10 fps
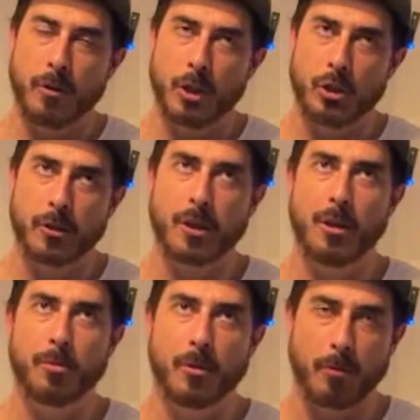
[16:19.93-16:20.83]
just
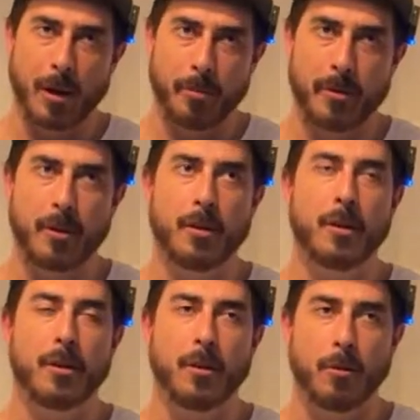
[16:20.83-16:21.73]
keep the reps in.
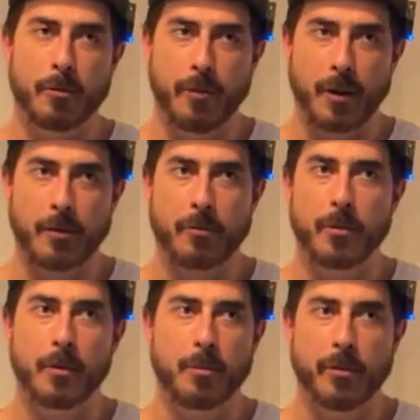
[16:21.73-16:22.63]
No advice
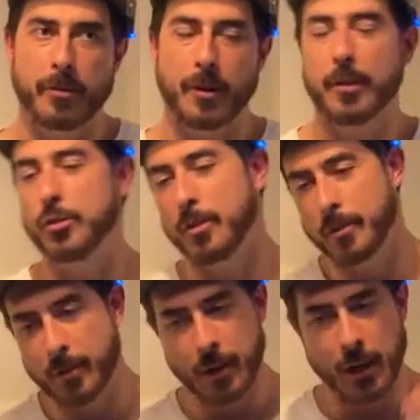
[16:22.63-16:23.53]
really besides just
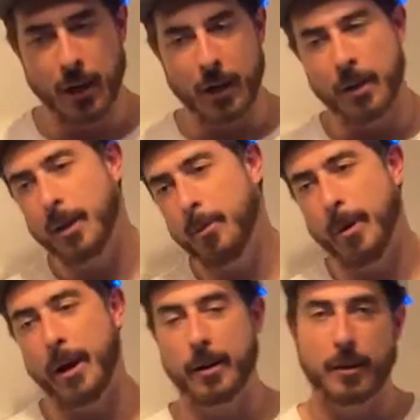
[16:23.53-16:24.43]
keep
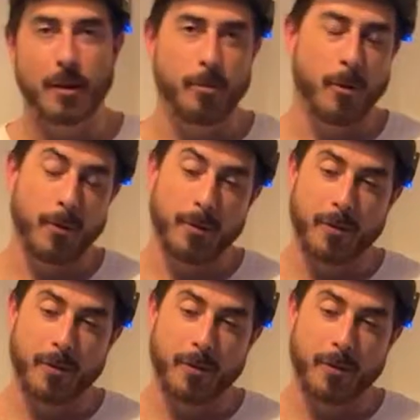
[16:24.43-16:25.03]
at it, keep going."